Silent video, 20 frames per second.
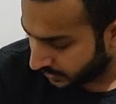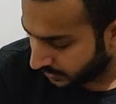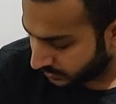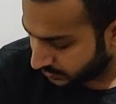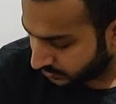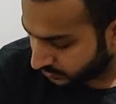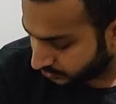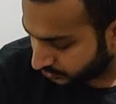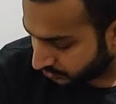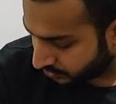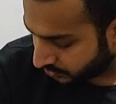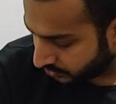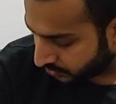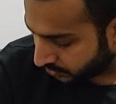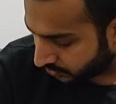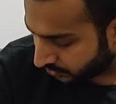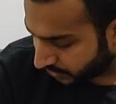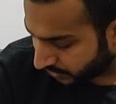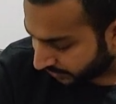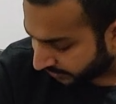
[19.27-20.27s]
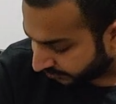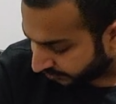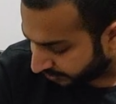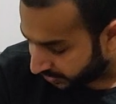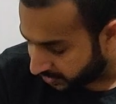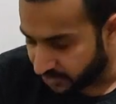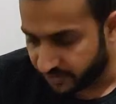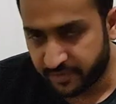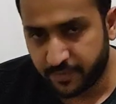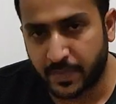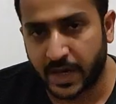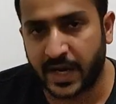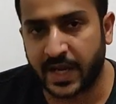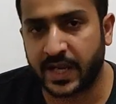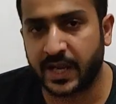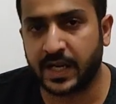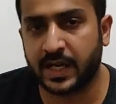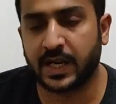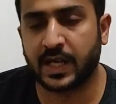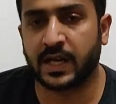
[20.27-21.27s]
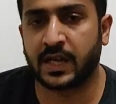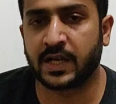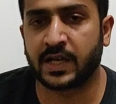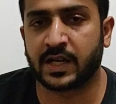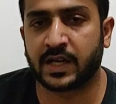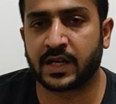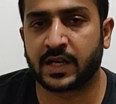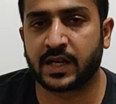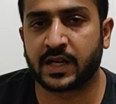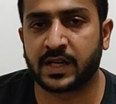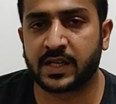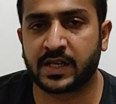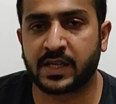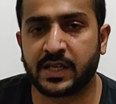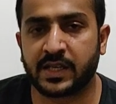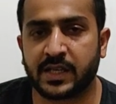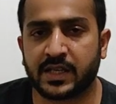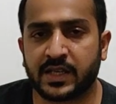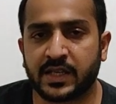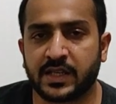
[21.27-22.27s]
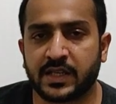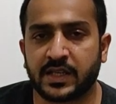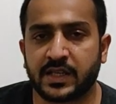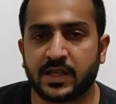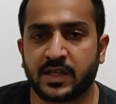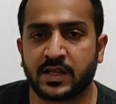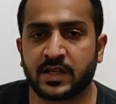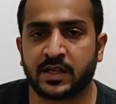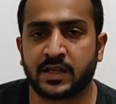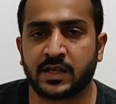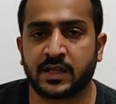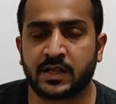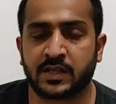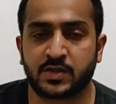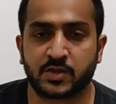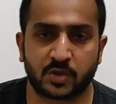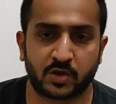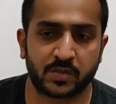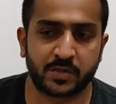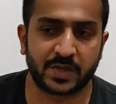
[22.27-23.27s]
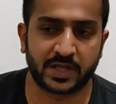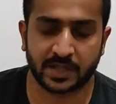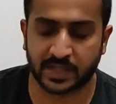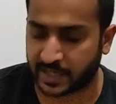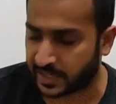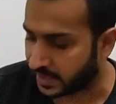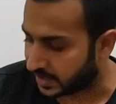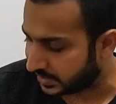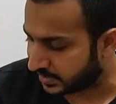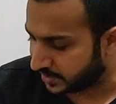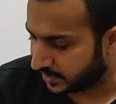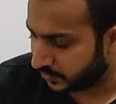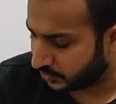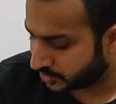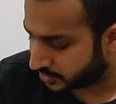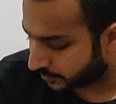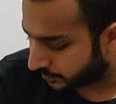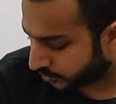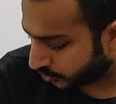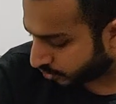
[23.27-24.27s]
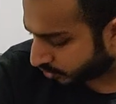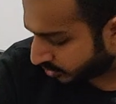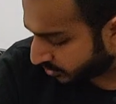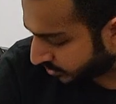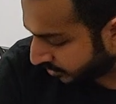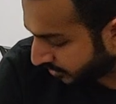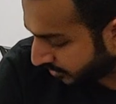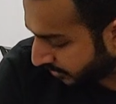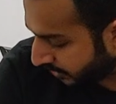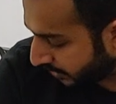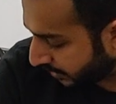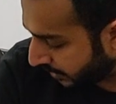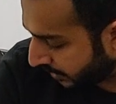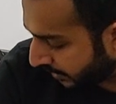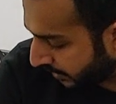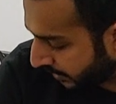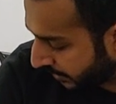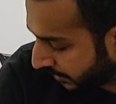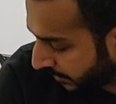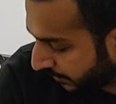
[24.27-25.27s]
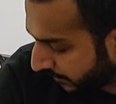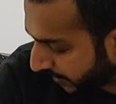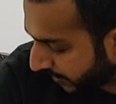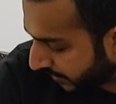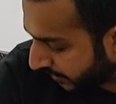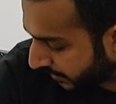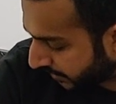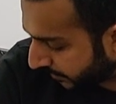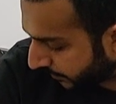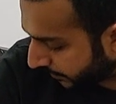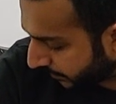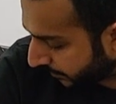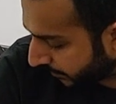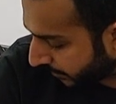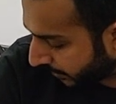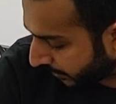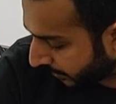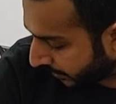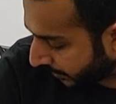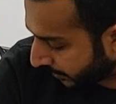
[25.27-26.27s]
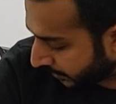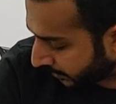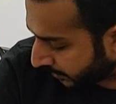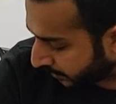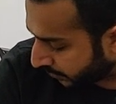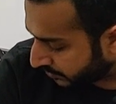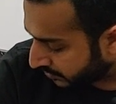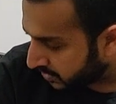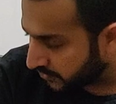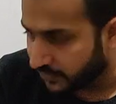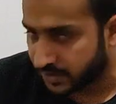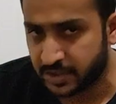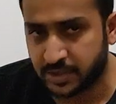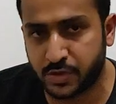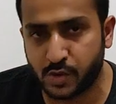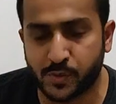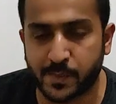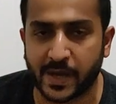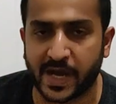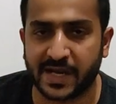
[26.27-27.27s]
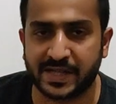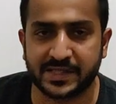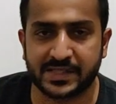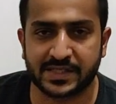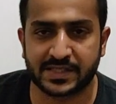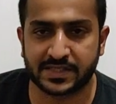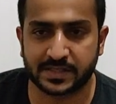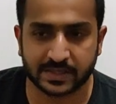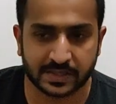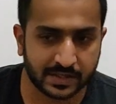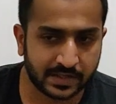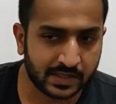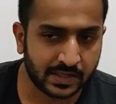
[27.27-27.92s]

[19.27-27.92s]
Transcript: So a friend of mine, he told me that he was approached by them and he was given two bats